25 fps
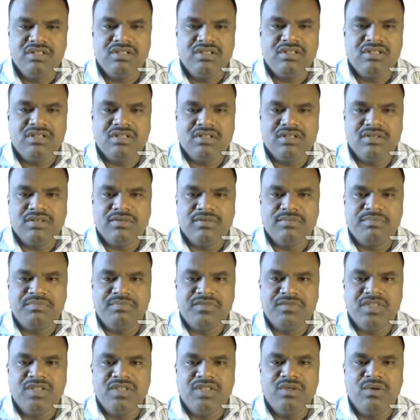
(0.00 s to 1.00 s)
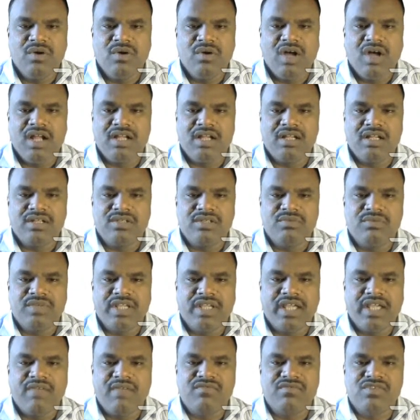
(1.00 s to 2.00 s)
We
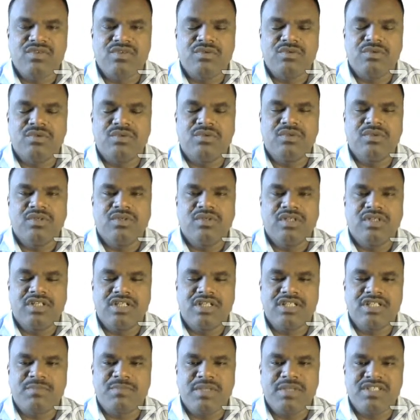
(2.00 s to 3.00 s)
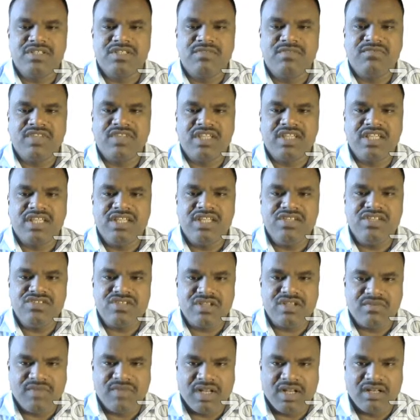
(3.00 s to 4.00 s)
have to the specific
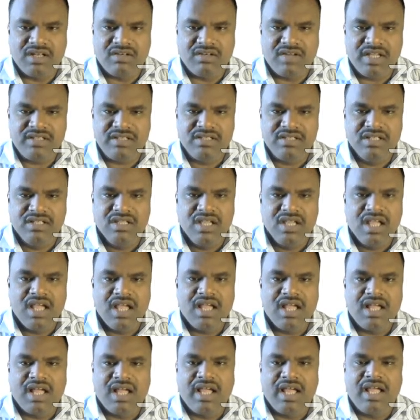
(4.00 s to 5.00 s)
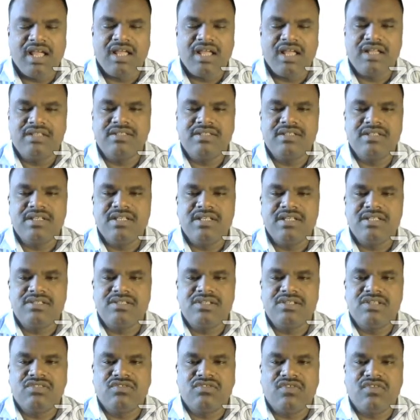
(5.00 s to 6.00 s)
interval, right? At
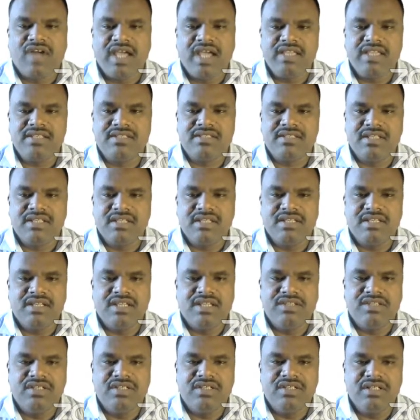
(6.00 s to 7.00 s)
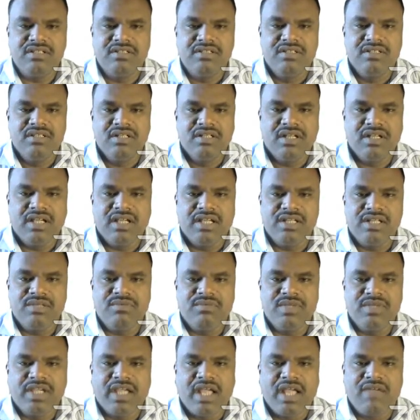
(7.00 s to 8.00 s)
least thrice in a year, and
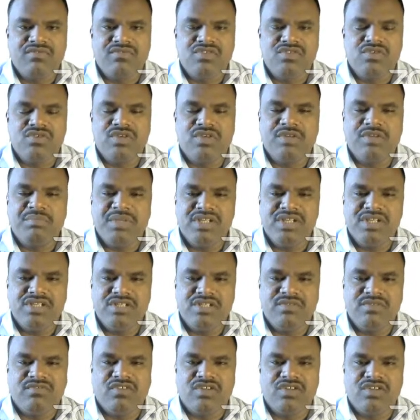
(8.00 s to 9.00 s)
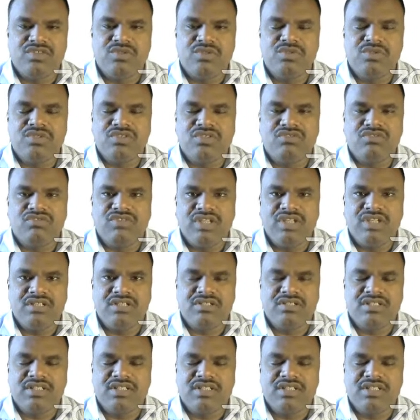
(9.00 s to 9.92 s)
we have to repeat it for 2 to 3 years.